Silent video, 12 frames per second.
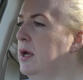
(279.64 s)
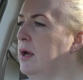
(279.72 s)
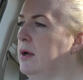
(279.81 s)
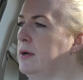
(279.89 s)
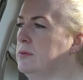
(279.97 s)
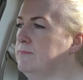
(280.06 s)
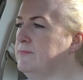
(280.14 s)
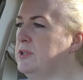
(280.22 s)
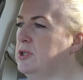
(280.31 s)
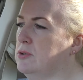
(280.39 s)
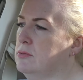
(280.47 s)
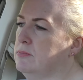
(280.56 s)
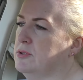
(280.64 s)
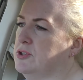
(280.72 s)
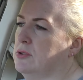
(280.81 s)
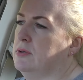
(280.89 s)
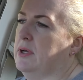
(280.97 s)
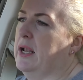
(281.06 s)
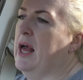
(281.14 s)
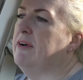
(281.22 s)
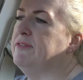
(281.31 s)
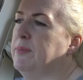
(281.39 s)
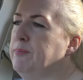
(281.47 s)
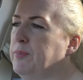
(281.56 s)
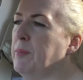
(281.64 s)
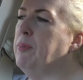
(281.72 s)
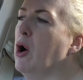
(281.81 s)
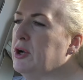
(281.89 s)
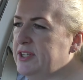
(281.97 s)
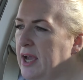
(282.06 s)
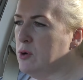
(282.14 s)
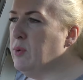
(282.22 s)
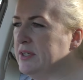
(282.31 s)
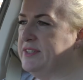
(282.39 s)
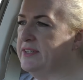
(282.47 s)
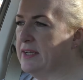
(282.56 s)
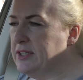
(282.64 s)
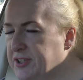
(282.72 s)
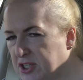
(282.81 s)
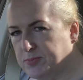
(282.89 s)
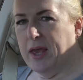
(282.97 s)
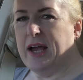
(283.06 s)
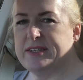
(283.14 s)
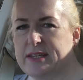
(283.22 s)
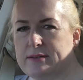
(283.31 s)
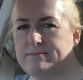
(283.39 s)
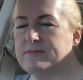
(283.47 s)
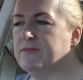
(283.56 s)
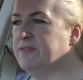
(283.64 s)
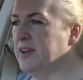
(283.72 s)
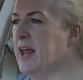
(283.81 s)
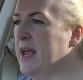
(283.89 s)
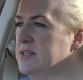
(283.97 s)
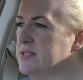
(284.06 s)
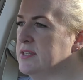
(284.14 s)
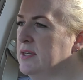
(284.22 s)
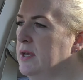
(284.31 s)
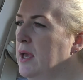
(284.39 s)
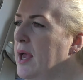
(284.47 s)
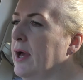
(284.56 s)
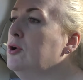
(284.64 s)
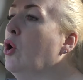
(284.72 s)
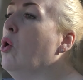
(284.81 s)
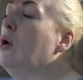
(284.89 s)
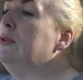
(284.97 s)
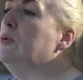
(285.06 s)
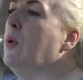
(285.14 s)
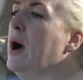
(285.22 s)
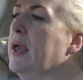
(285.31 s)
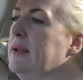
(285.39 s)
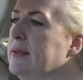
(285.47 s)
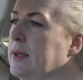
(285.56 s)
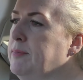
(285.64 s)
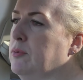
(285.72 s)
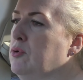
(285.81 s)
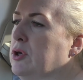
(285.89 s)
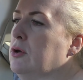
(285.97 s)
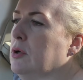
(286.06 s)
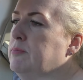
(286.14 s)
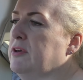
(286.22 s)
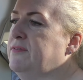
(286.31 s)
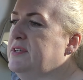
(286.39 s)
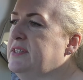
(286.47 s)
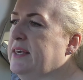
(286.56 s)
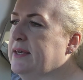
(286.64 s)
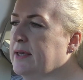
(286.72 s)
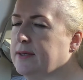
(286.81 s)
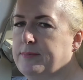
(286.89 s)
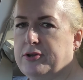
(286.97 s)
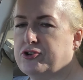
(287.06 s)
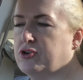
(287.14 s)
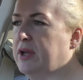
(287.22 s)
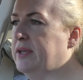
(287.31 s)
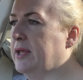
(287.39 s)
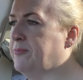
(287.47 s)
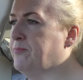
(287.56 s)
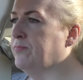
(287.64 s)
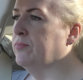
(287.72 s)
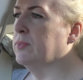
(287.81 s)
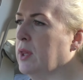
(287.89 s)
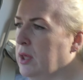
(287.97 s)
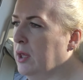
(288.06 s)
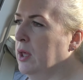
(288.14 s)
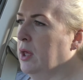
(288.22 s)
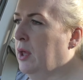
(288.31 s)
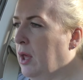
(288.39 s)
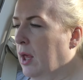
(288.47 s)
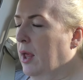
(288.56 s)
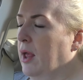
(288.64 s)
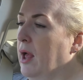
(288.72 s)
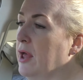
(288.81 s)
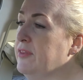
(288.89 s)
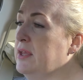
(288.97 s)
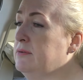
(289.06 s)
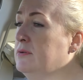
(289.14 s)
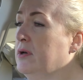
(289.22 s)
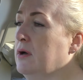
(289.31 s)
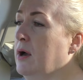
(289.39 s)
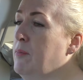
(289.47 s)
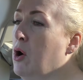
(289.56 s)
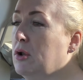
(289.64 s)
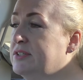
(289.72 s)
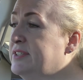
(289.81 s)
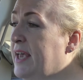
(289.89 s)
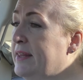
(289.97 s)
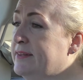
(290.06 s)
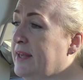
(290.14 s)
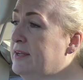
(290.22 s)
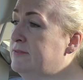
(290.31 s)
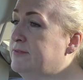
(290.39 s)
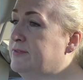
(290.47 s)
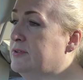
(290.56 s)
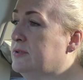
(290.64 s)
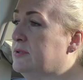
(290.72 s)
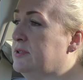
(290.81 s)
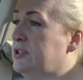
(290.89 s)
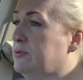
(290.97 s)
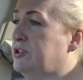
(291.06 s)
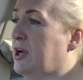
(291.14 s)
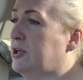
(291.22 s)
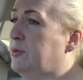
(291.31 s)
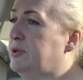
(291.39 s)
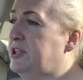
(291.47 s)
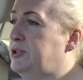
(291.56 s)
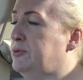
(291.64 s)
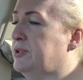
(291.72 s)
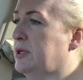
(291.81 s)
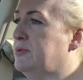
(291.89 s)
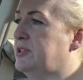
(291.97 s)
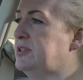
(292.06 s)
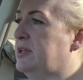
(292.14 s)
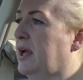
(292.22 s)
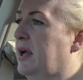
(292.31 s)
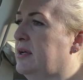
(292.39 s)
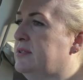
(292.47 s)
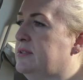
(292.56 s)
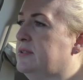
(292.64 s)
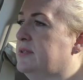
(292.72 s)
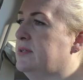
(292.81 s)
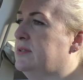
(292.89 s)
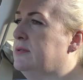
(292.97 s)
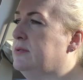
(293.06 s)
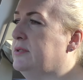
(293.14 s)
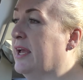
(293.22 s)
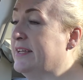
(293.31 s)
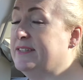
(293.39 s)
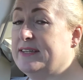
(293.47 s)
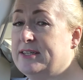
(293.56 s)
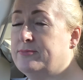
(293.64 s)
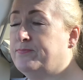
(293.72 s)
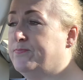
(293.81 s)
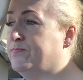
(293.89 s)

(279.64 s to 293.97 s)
um, you know, so I'll have the, the body I want, it'll just be adding finesse. And all the while I can be working on my physique, I can be training and then I'm all set then for you know January 2019